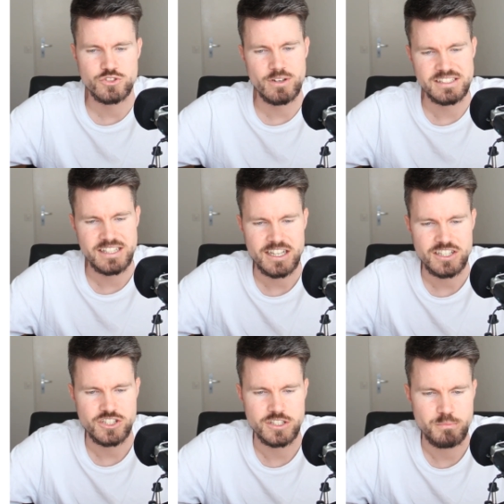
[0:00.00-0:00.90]

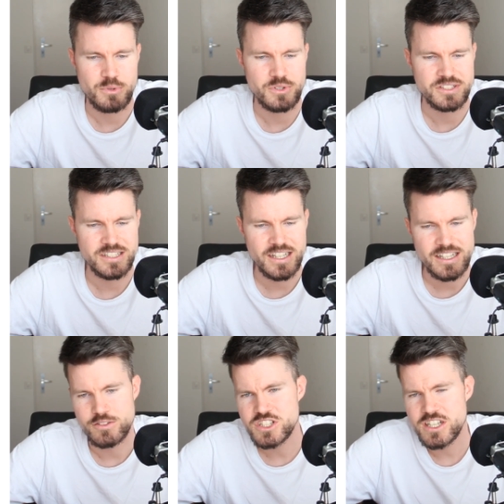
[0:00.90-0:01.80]
transactions per
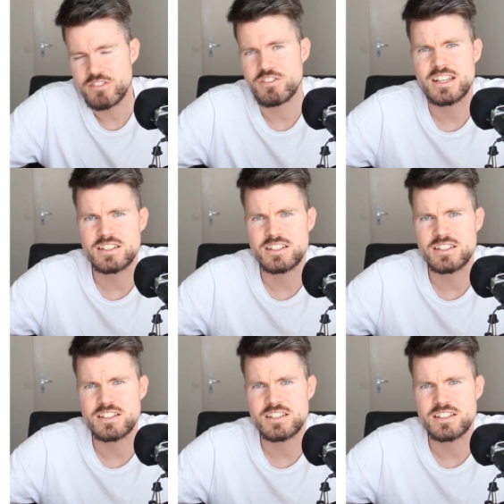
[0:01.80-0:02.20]
second which i think